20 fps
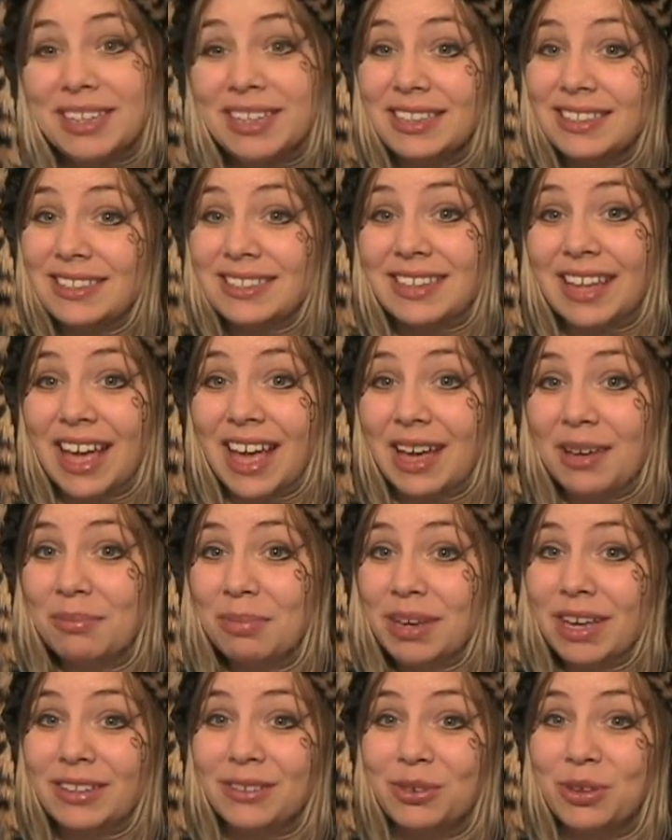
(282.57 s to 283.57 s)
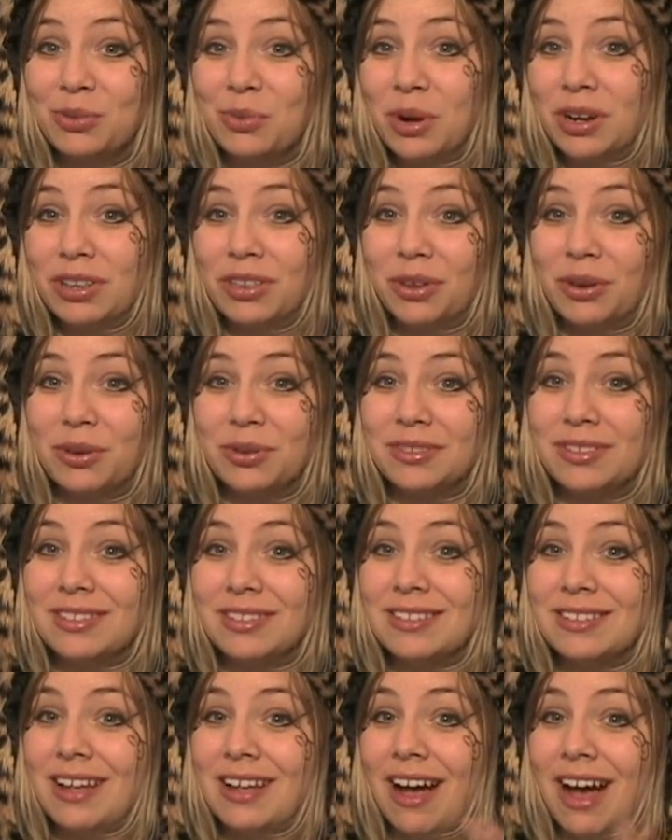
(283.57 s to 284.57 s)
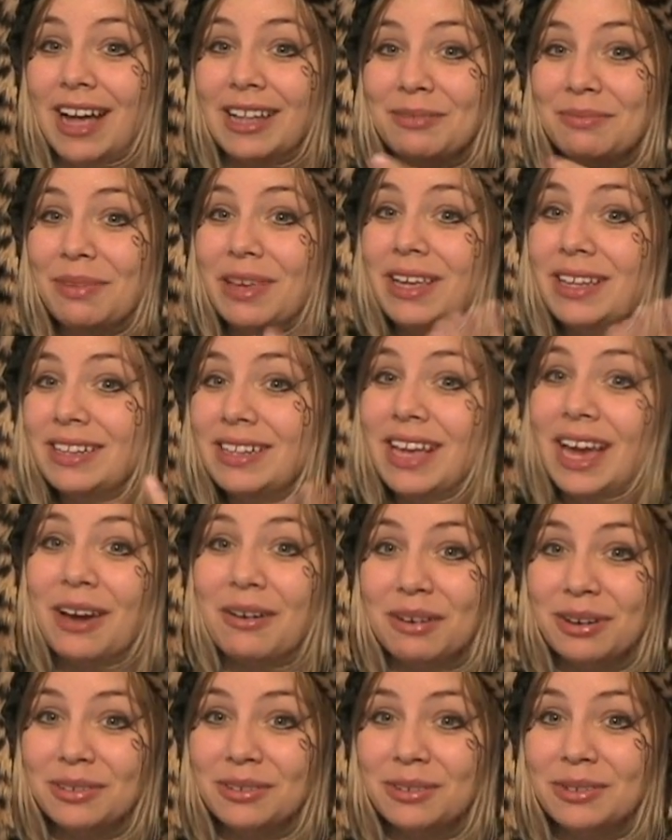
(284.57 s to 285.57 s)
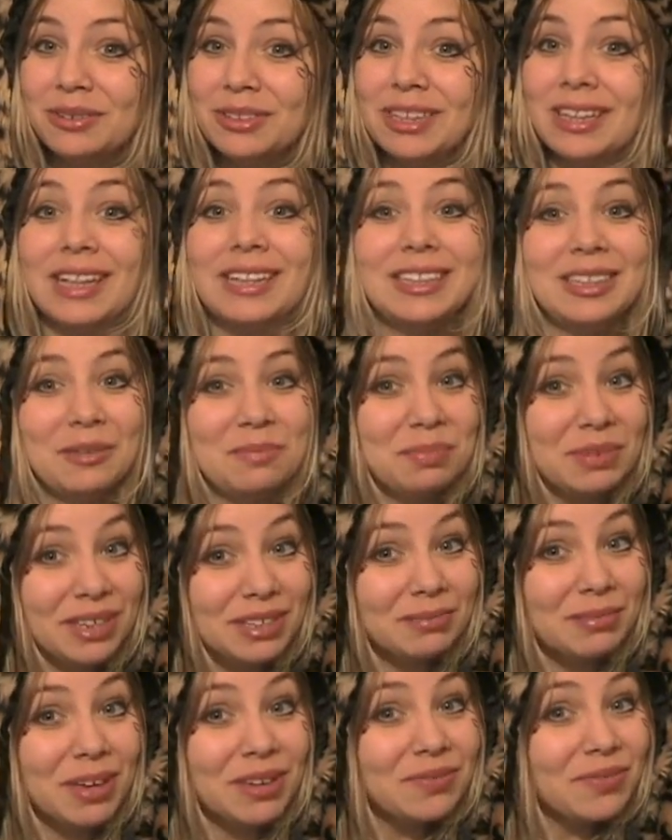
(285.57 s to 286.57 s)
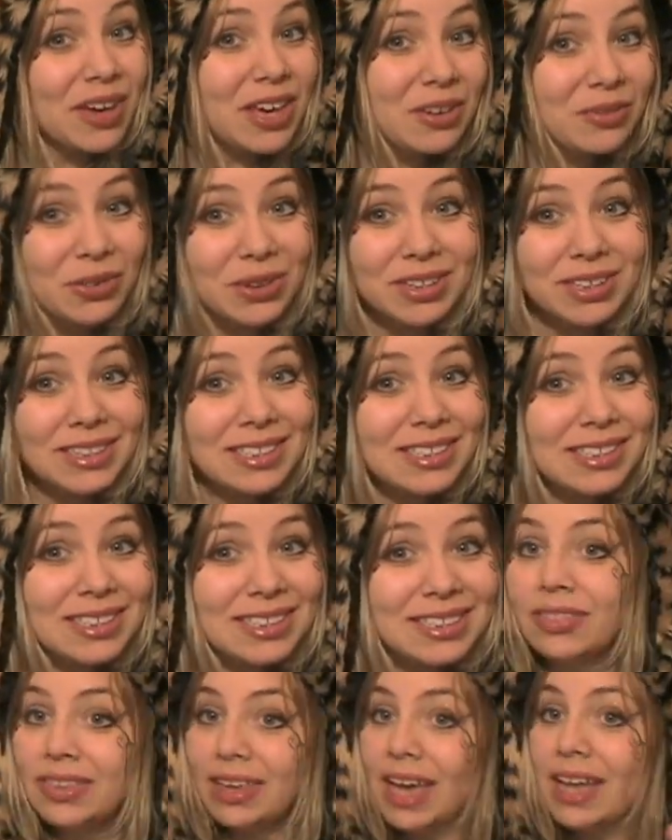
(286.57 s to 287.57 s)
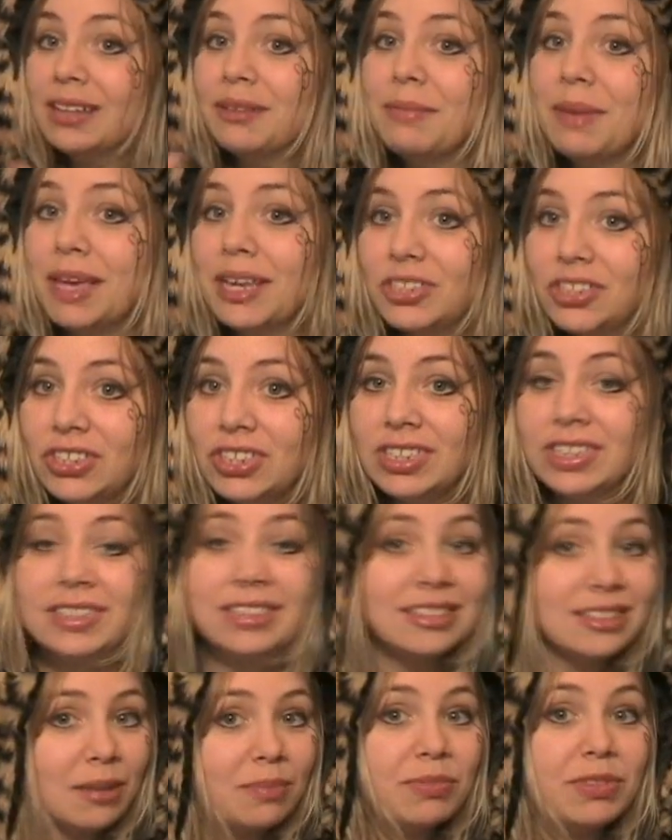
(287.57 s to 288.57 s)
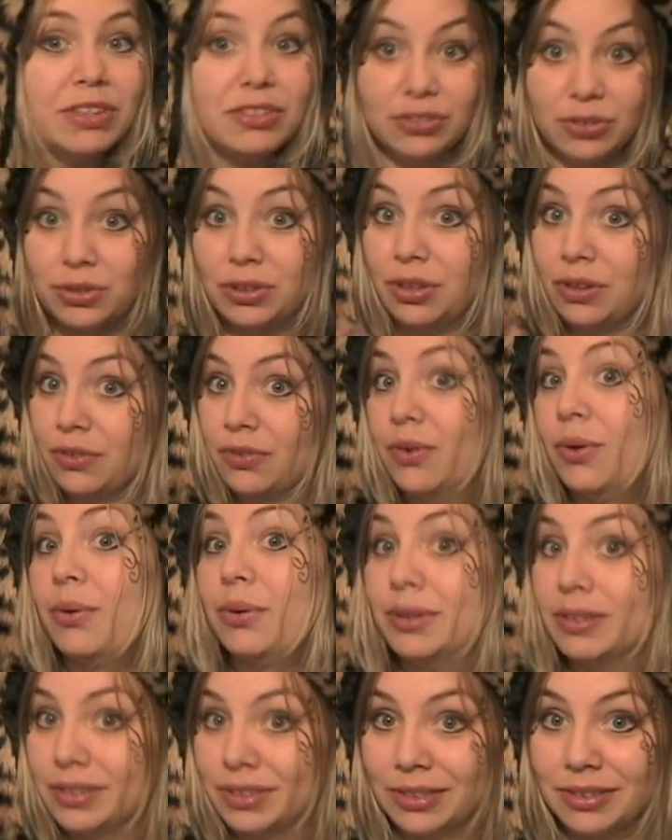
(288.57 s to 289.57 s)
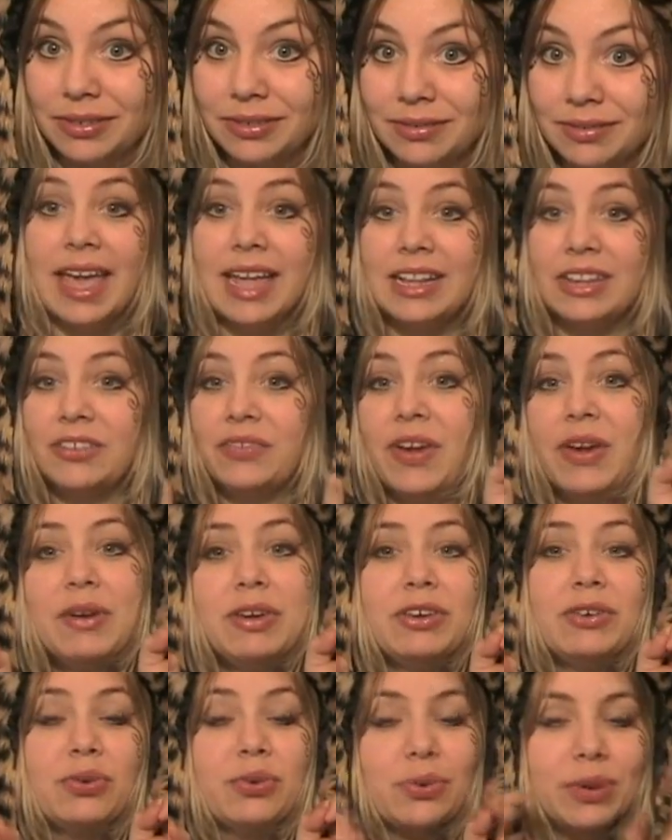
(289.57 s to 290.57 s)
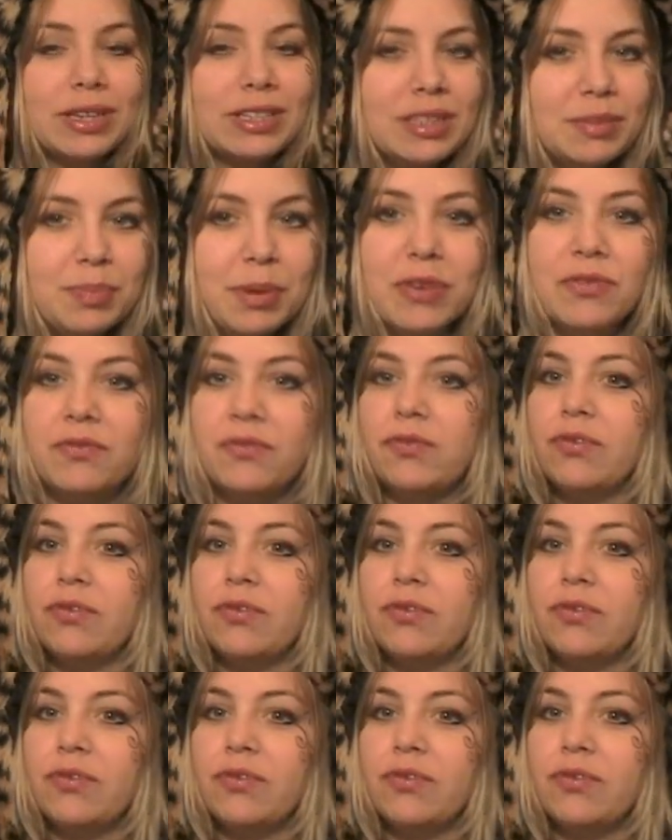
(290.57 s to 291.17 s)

a little sad because it was one of those not main characters that ended up being my favorite. The animation is something to look forward to. It is very crisp and